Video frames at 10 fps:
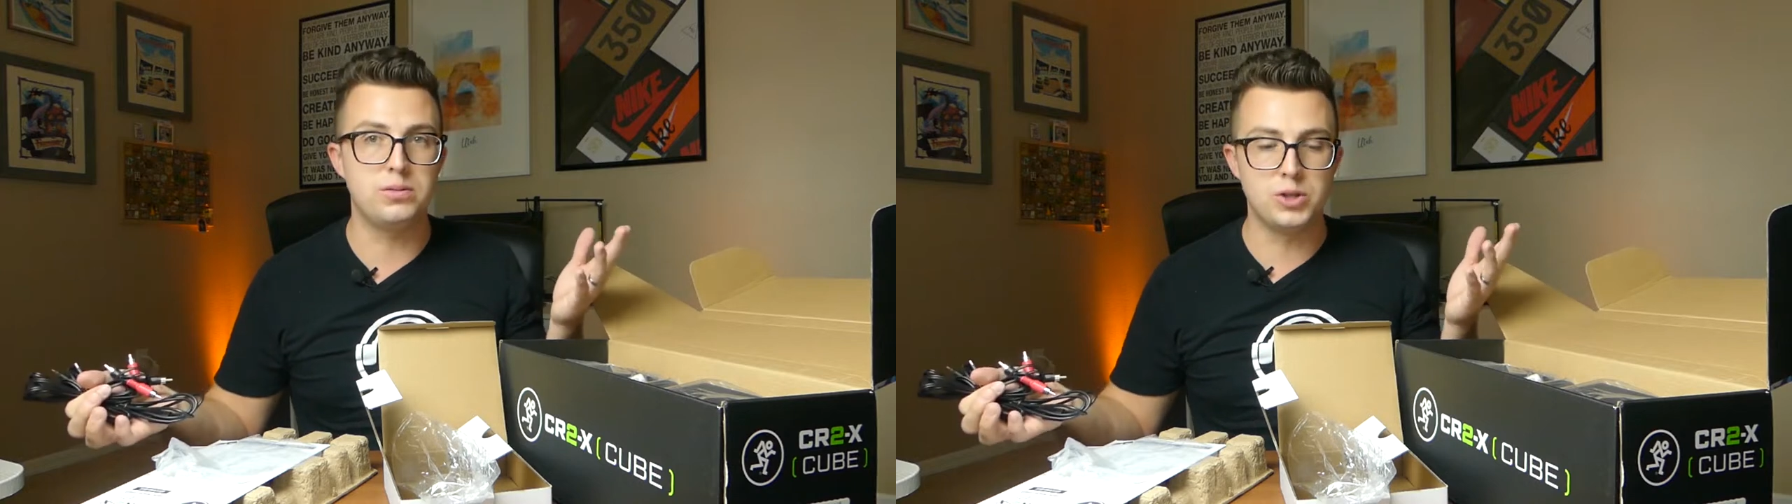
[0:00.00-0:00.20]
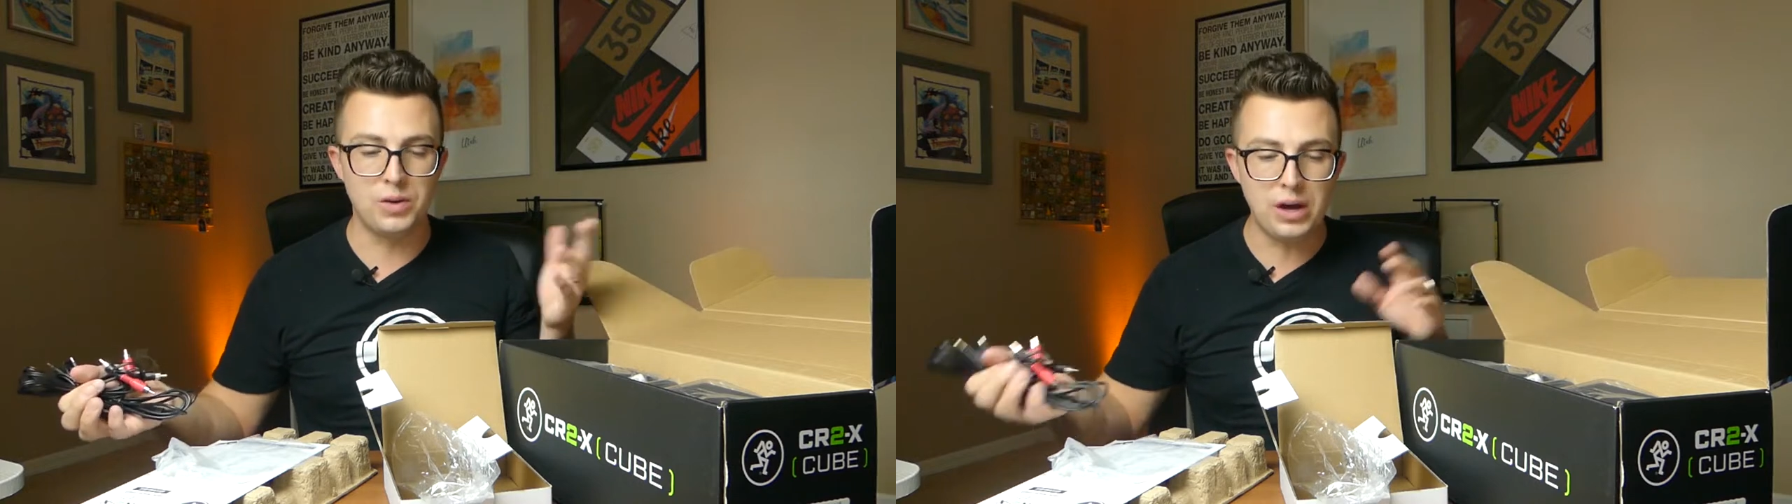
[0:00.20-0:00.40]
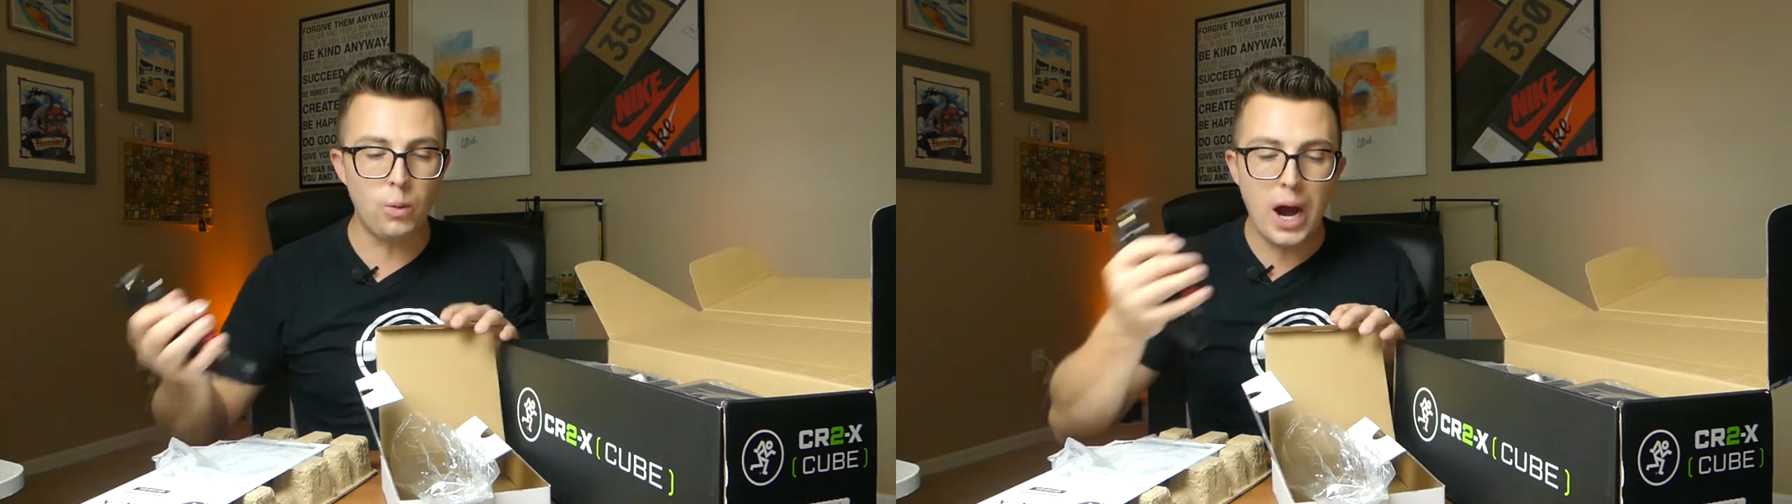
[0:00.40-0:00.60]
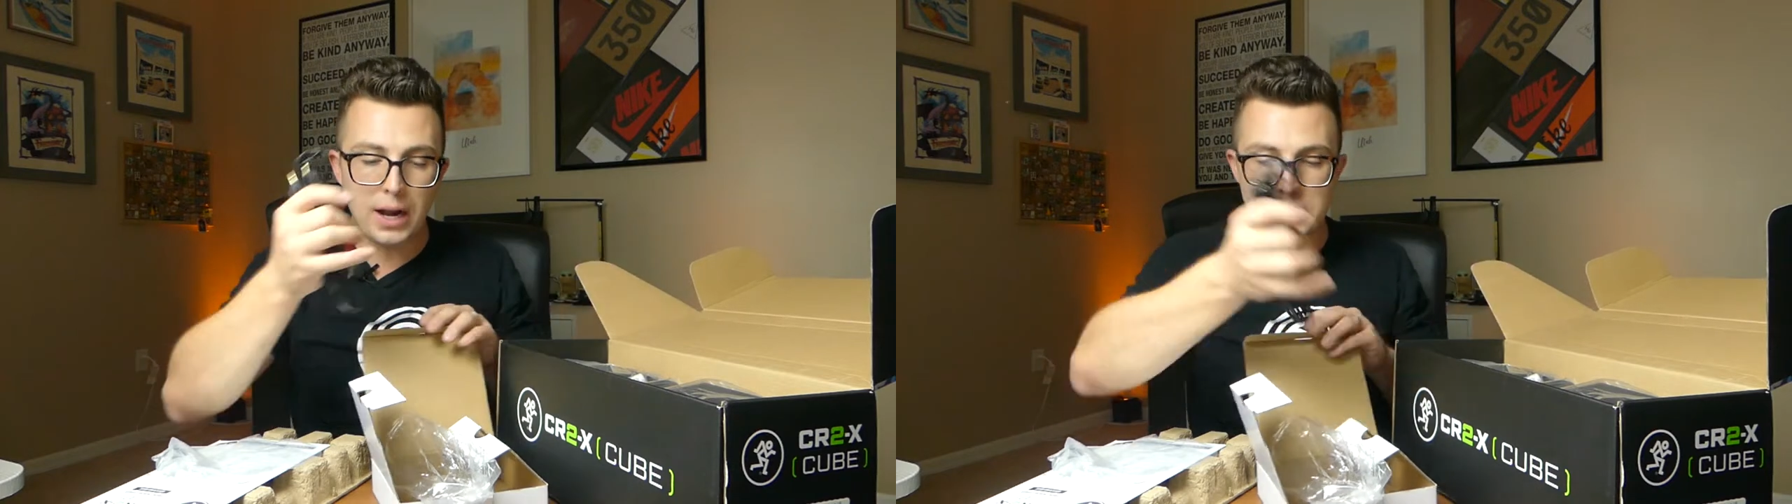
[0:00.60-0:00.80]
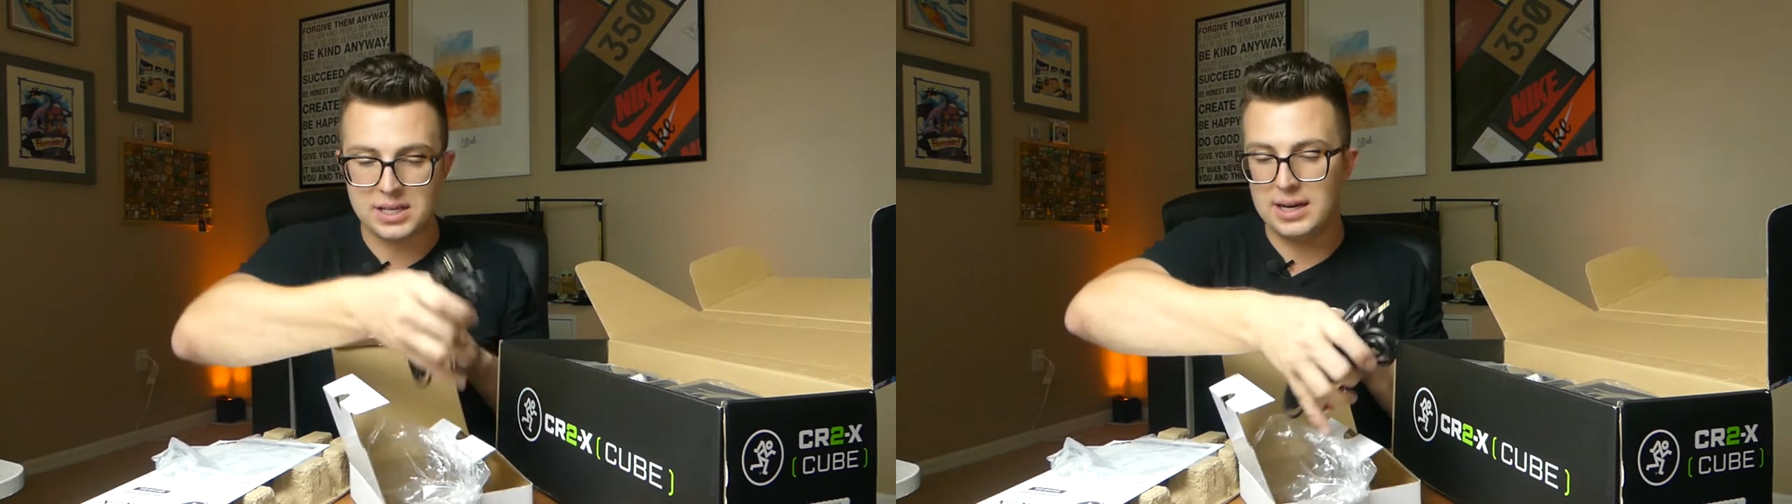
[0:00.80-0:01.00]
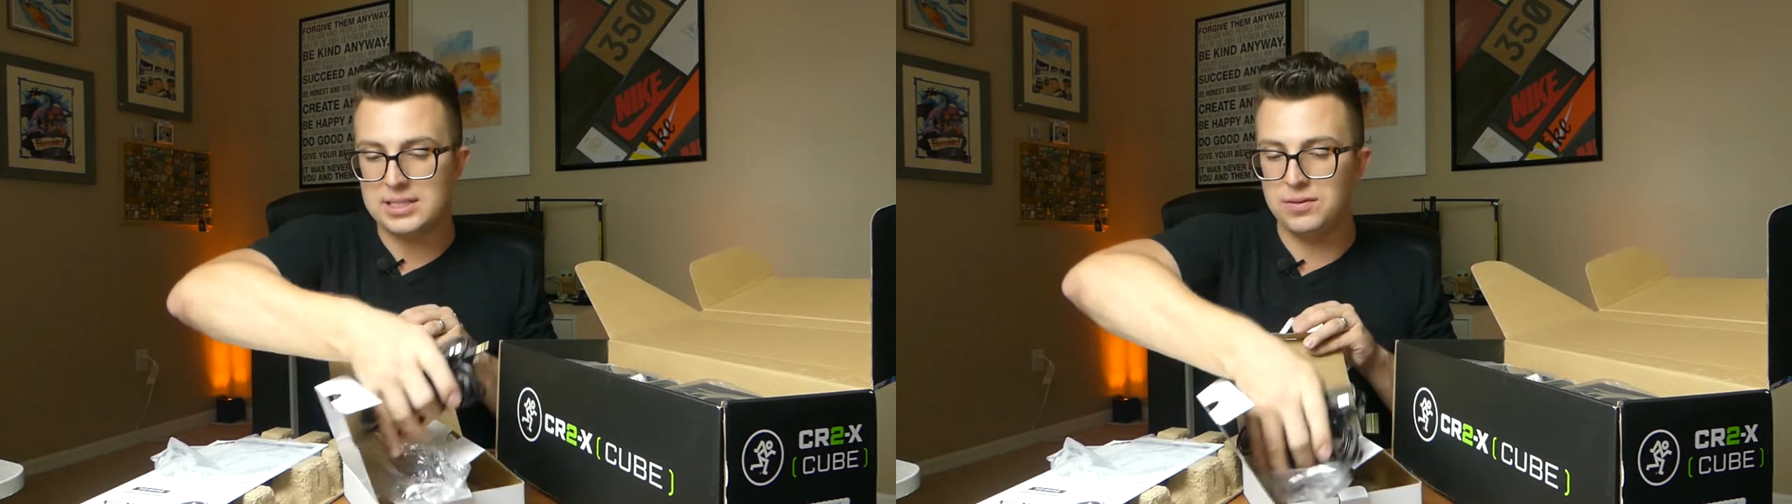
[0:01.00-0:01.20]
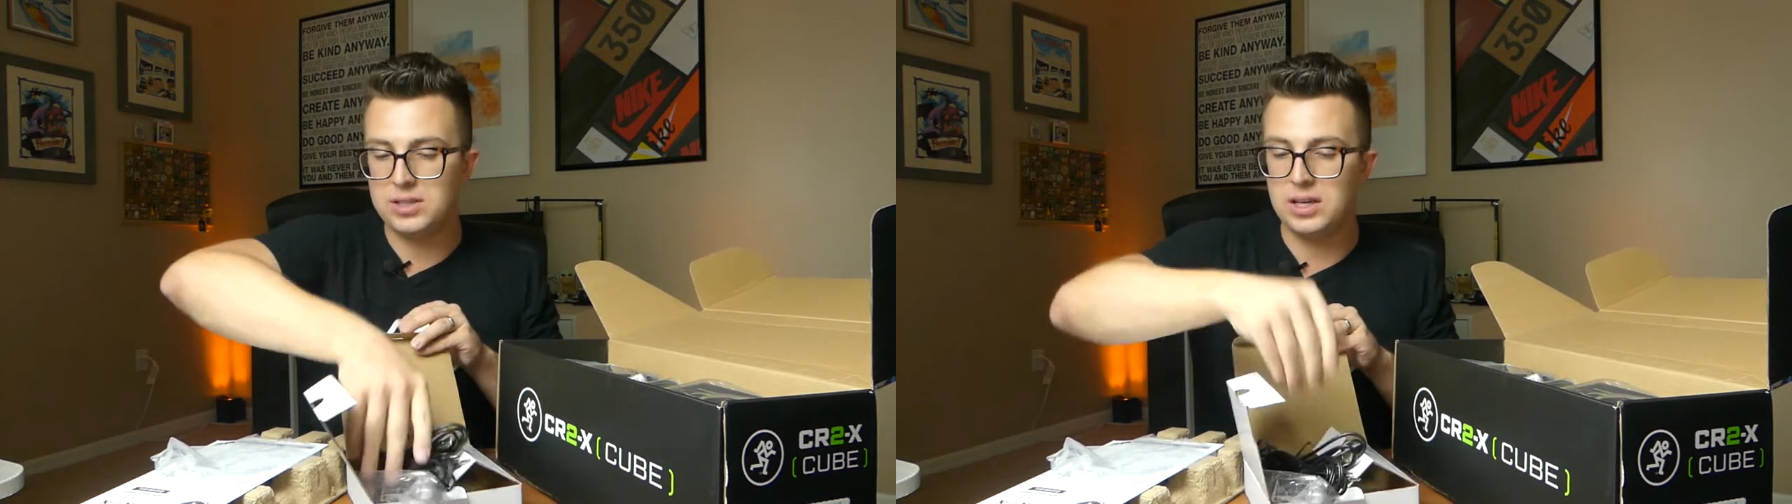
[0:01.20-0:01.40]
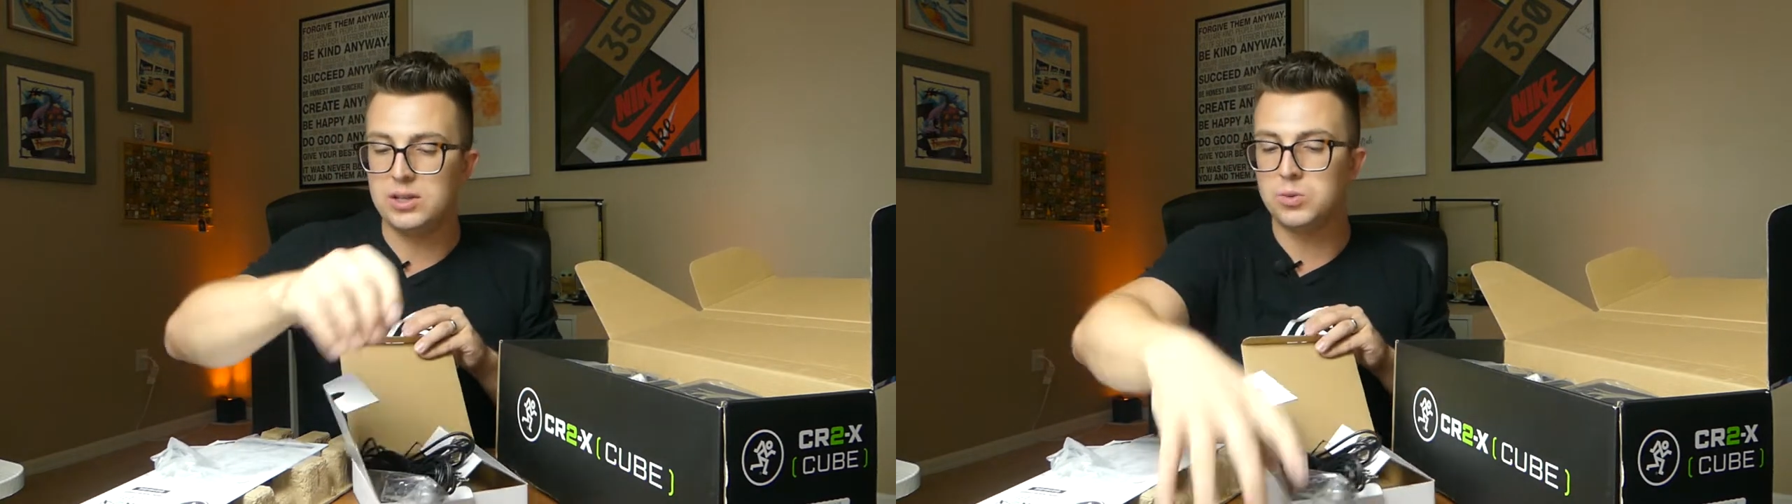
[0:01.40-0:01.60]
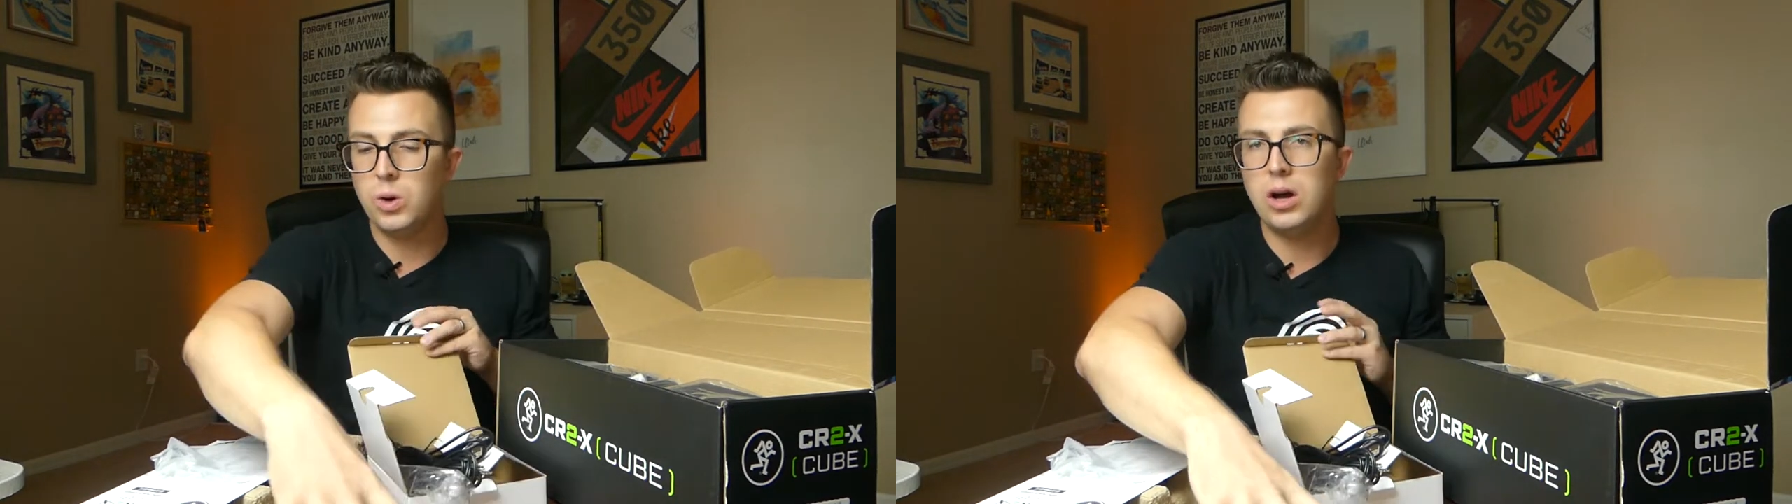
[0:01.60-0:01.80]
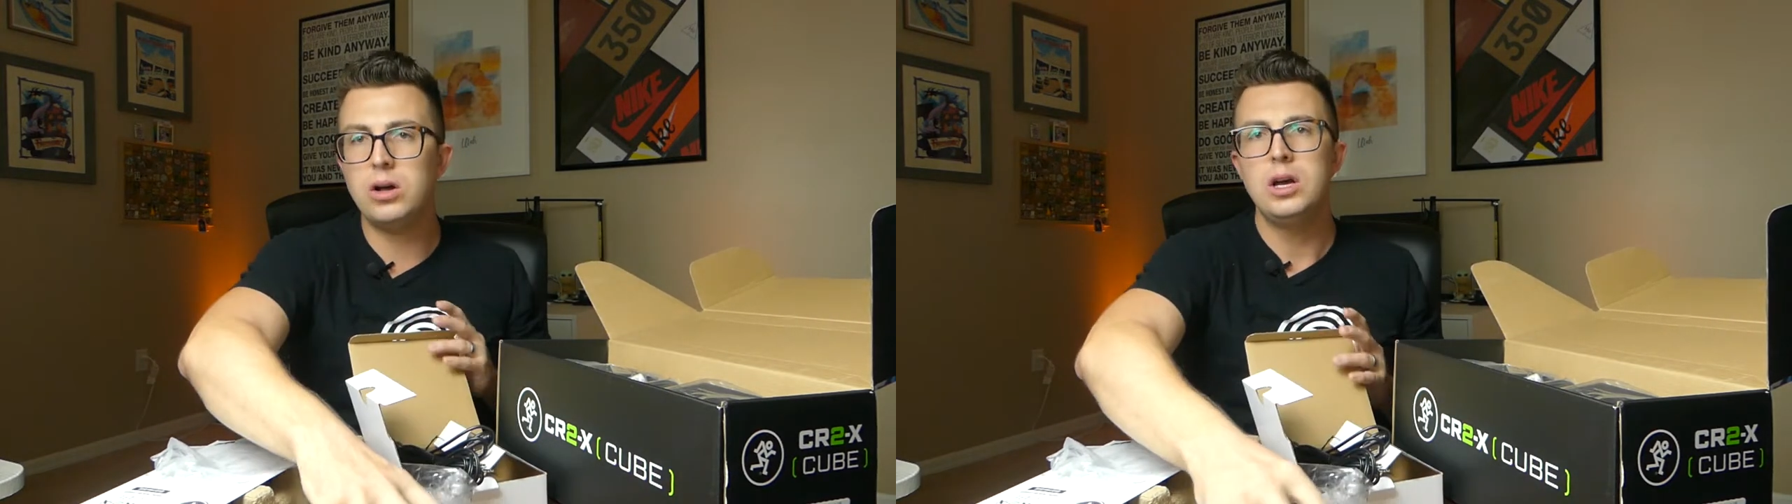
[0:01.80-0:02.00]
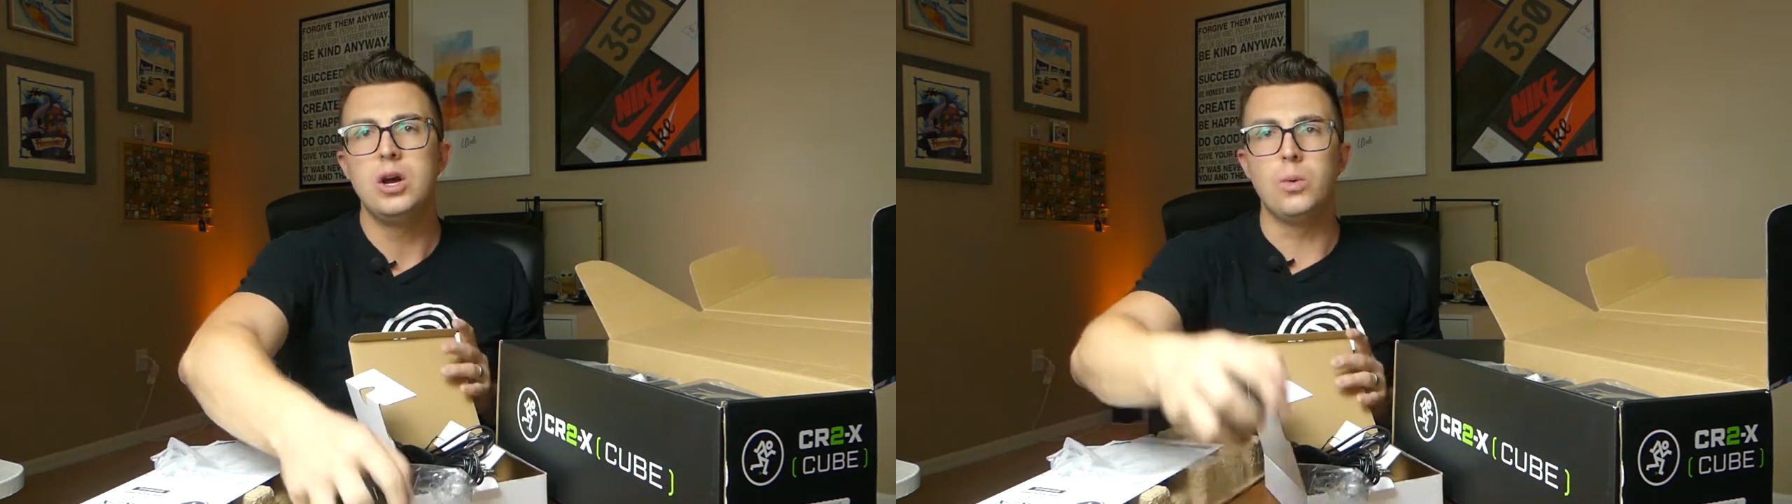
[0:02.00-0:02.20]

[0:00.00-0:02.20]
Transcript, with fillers: So we've got wireless connectivity as well,